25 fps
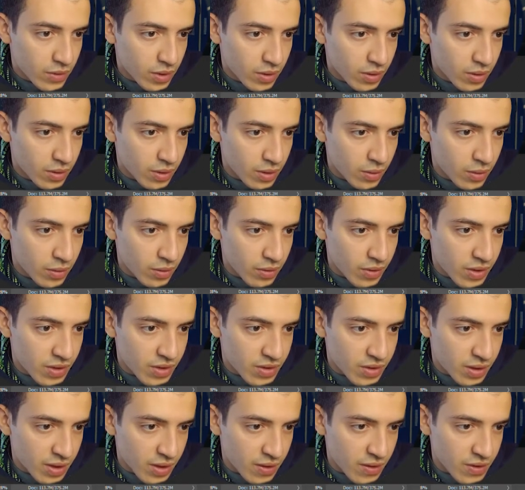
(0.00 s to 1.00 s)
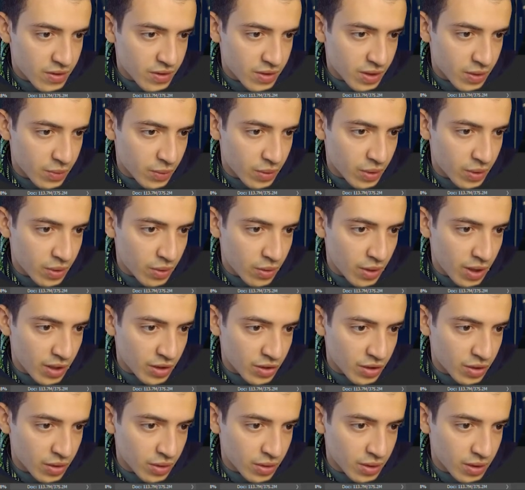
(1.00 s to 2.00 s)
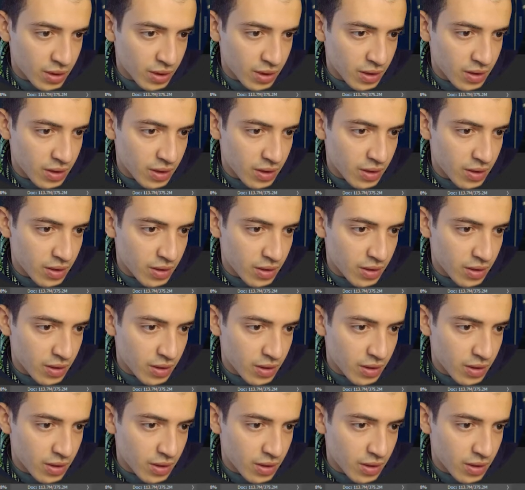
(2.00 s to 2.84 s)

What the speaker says: Now erase the areas that we don't actually need here.